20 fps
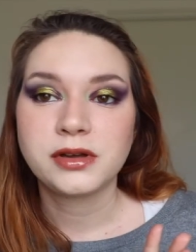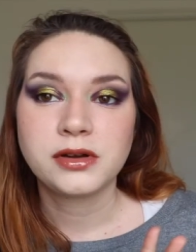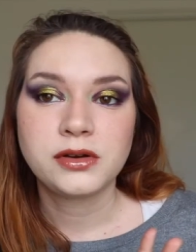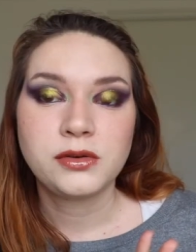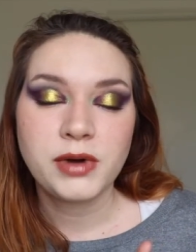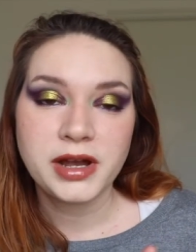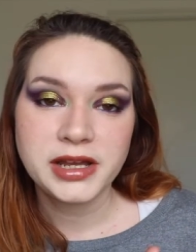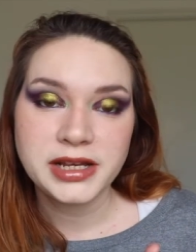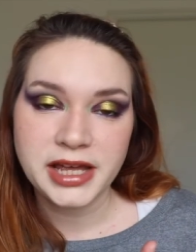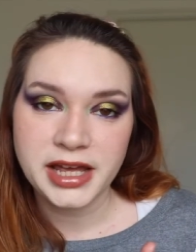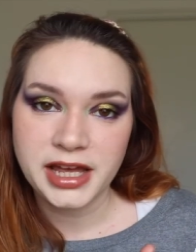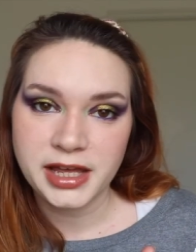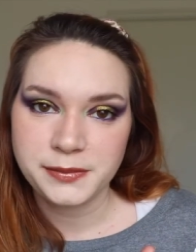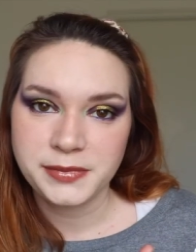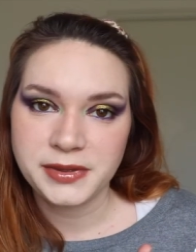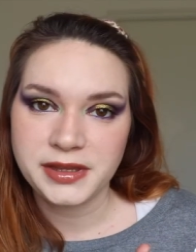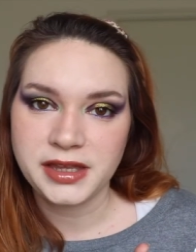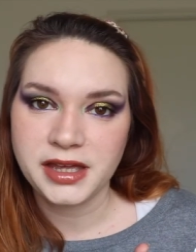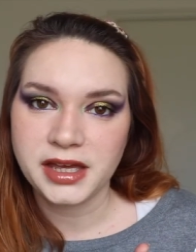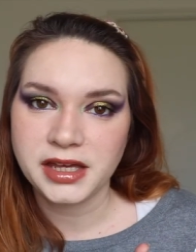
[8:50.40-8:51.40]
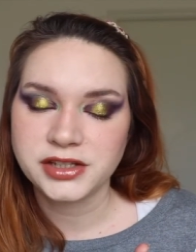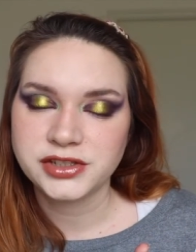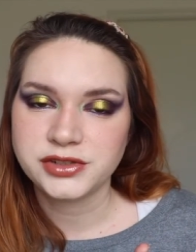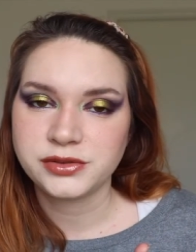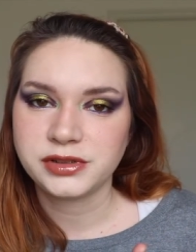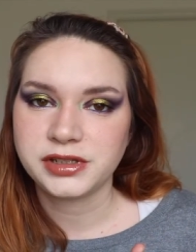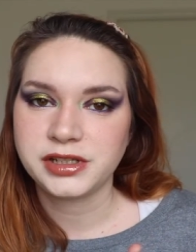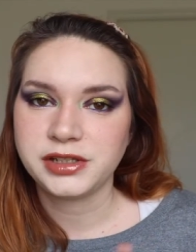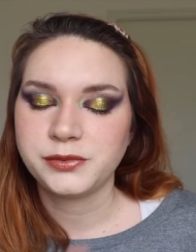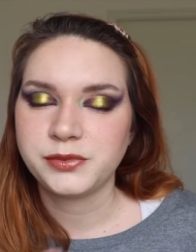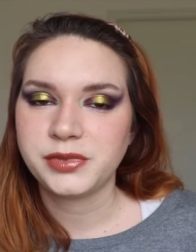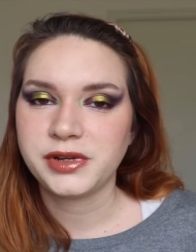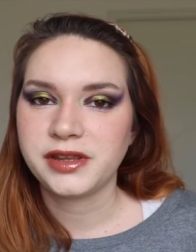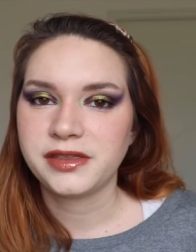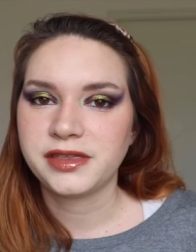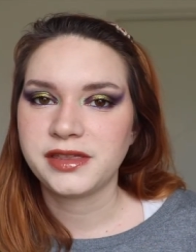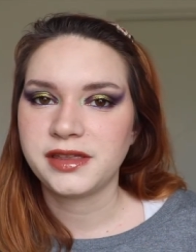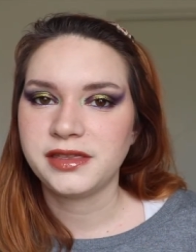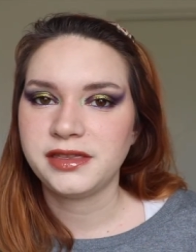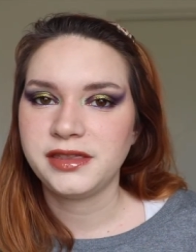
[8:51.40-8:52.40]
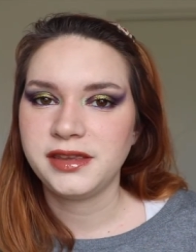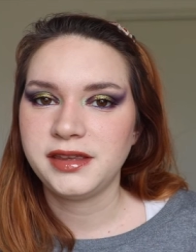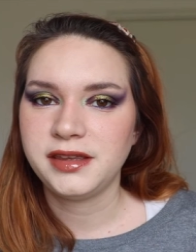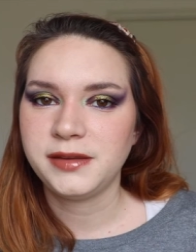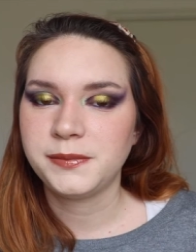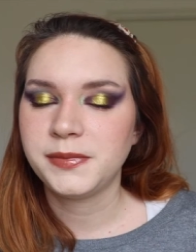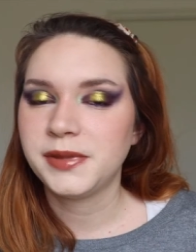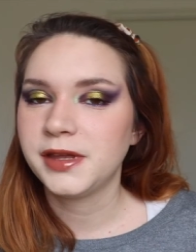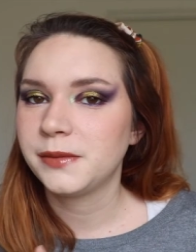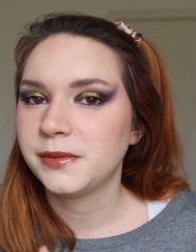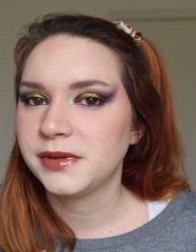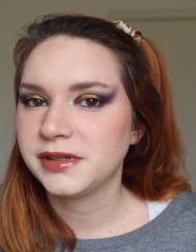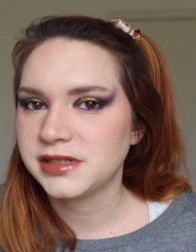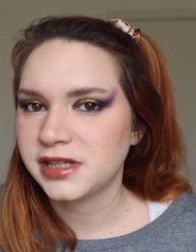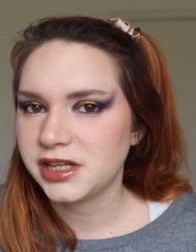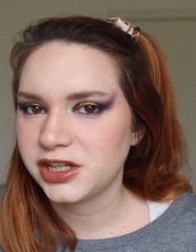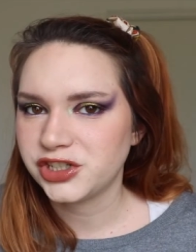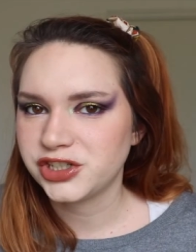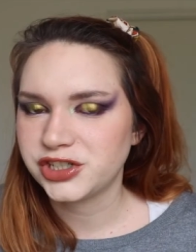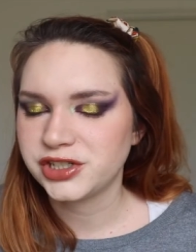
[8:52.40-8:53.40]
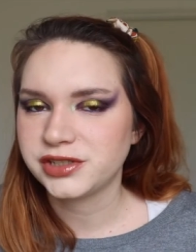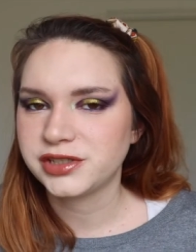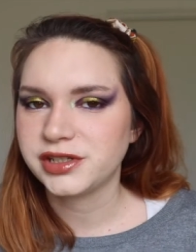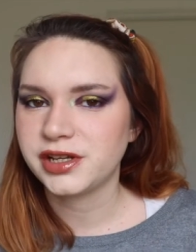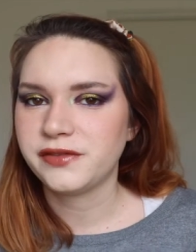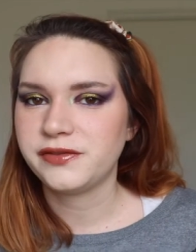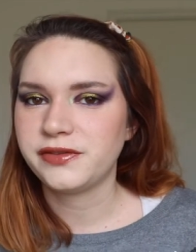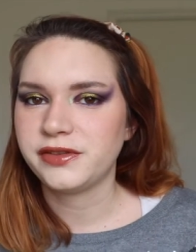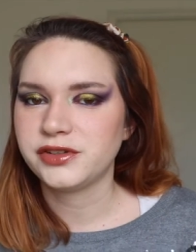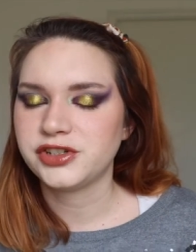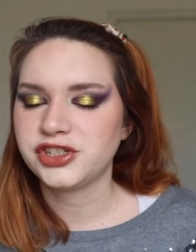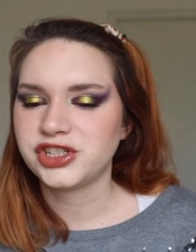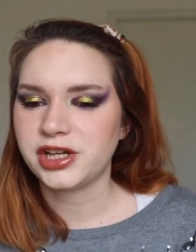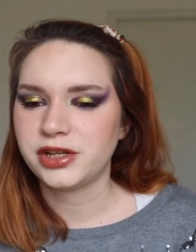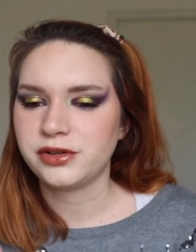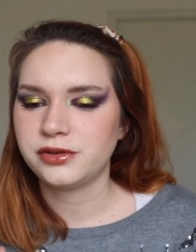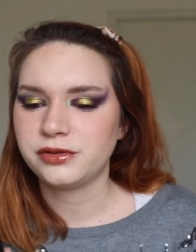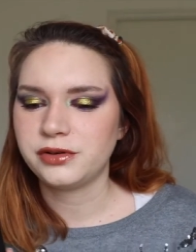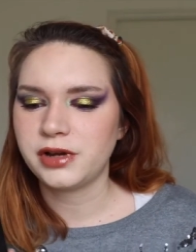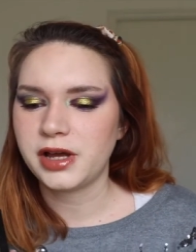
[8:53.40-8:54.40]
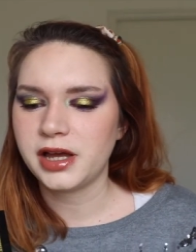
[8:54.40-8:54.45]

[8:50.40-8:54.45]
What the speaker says: quite happy actually with the pigmentation of the shadow.